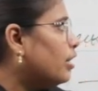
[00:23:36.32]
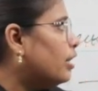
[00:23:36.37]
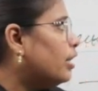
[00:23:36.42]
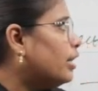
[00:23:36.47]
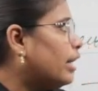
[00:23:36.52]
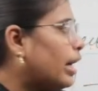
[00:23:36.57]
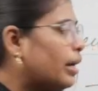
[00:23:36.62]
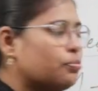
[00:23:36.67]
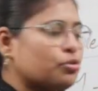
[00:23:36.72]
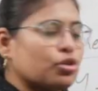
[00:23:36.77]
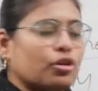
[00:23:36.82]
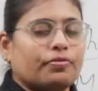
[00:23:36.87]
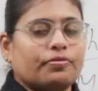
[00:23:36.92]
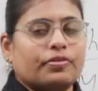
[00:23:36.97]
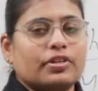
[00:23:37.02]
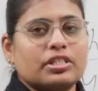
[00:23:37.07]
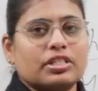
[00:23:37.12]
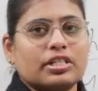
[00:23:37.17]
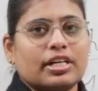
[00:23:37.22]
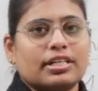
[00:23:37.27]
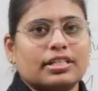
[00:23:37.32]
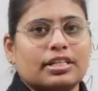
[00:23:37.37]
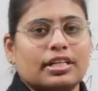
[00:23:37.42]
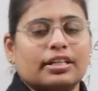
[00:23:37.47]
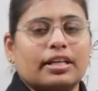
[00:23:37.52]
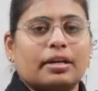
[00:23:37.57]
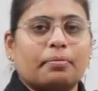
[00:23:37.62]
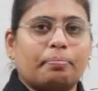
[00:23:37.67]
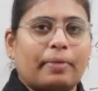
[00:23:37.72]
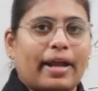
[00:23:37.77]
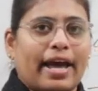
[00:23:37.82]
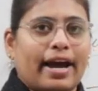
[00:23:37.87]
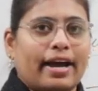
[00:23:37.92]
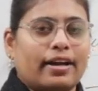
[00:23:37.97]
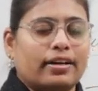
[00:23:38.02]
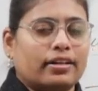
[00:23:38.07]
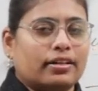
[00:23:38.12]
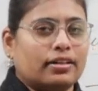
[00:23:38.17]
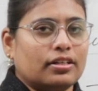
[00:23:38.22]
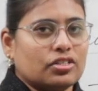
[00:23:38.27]
types of discharge are there:
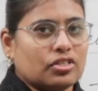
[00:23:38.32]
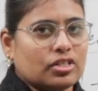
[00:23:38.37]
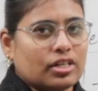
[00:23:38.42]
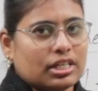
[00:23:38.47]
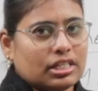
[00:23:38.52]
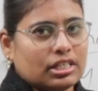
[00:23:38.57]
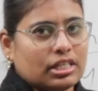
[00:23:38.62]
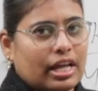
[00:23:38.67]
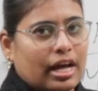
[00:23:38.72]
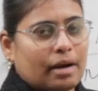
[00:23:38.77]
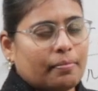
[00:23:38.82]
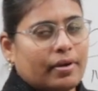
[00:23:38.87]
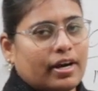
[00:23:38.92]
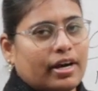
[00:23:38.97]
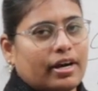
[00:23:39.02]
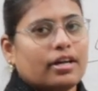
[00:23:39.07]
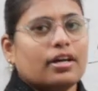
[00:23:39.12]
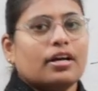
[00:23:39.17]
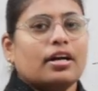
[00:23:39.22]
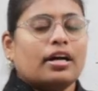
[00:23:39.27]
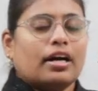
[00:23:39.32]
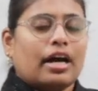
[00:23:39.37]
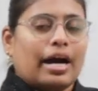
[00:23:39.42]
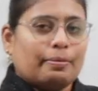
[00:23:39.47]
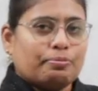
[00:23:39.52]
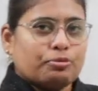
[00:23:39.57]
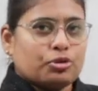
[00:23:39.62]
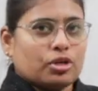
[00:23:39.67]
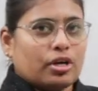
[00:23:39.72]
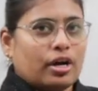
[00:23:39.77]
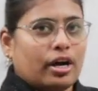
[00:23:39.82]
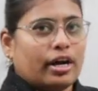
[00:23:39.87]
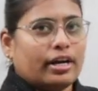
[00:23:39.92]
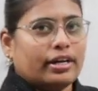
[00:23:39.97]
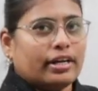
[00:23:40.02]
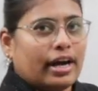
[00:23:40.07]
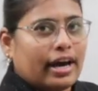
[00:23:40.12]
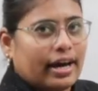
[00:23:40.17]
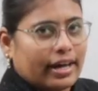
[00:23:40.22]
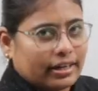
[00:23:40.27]
planned discharge, Rama, abscond,
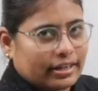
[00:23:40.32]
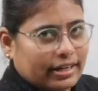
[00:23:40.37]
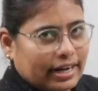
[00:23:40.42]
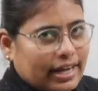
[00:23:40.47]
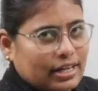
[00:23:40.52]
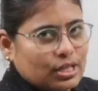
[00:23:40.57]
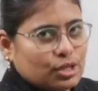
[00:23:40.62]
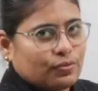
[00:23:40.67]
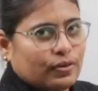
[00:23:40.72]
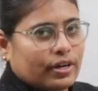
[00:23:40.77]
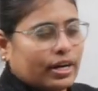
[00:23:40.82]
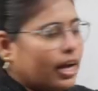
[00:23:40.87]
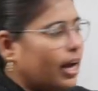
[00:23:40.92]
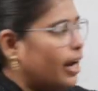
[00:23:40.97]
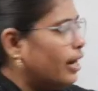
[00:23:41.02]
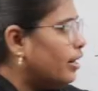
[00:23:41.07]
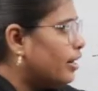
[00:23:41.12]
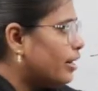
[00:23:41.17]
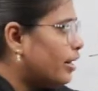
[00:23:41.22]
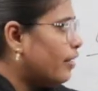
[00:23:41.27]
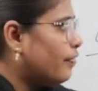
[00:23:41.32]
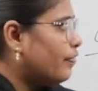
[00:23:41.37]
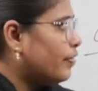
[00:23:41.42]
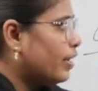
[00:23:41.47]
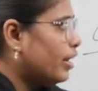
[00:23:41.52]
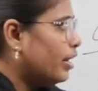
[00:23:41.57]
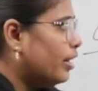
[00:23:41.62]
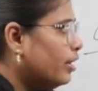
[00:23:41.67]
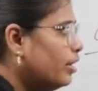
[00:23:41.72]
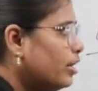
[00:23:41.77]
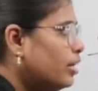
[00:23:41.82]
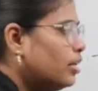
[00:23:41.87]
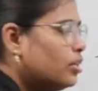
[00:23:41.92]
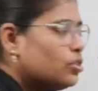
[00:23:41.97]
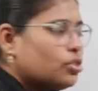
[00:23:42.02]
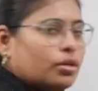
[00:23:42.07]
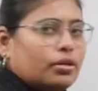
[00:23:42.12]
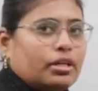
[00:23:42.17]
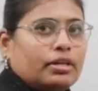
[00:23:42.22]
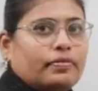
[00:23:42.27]
or transfer, and referral.
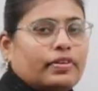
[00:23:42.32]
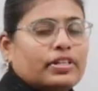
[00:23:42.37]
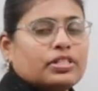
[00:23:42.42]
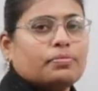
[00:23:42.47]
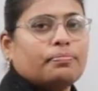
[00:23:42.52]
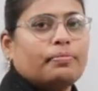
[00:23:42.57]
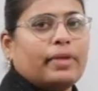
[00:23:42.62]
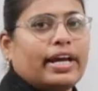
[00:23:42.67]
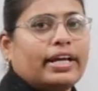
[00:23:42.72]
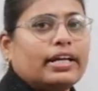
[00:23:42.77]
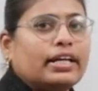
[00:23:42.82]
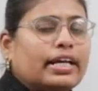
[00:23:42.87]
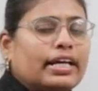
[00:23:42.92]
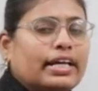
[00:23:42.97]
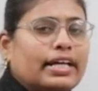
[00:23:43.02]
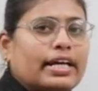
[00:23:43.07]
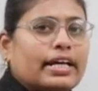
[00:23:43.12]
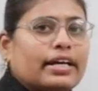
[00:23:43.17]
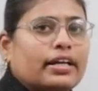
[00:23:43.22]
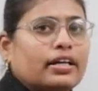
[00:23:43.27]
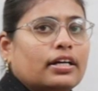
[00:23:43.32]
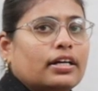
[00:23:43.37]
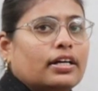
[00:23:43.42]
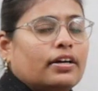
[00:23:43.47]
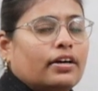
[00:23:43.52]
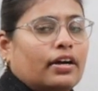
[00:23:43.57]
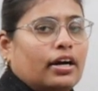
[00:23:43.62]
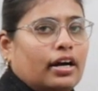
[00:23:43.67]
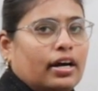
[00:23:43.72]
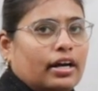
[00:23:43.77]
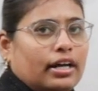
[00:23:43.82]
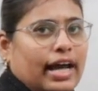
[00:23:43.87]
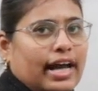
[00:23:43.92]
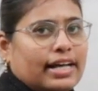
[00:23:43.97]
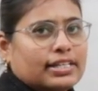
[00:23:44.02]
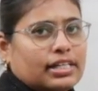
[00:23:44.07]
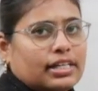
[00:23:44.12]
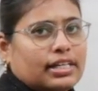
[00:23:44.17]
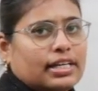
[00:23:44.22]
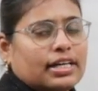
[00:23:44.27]
So in which mainly here
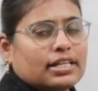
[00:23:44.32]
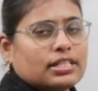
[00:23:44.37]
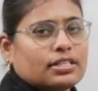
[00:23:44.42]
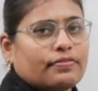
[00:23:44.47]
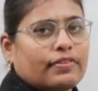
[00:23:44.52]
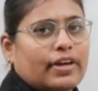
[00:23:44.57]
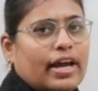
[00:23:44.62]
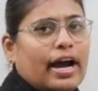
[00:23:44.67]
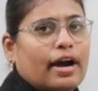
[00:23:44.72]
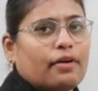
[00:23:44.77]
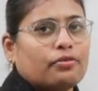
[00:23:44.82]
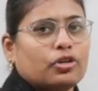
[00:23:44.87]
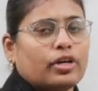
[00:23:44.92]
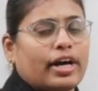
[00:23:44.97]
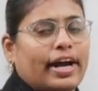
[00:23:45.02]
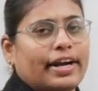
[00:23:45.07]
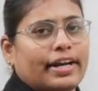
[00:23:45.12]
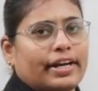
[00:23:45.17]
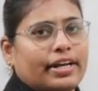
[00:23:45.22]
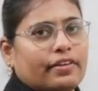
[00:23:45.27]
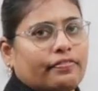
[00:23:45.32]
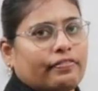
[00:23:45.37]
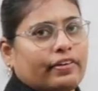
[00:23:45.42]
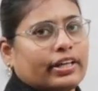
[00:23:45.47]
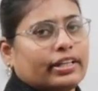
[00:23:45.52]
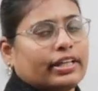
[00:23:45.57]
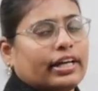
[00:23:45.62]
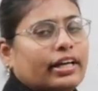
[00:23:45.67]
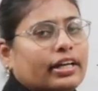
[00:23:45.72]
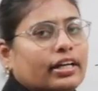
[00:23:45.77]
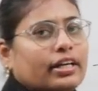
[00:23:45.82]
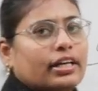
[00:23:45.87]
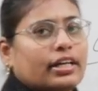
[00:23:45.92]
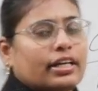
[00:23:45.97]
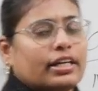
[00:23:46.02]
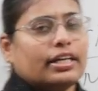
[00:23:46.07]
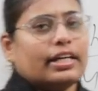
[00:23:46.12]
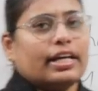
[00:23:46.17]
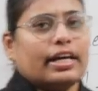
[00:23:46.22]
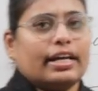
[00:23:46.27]
as a nurse we have to identify that
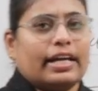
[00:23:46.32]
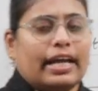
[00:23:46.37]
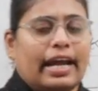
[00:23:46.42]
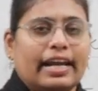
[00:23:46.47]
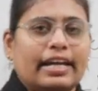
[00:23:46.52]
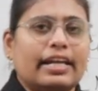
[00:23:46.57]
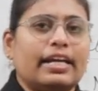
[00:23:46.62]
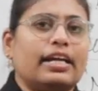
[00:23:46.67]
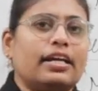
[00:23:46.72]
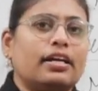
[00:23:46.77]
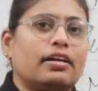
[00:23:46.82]
here any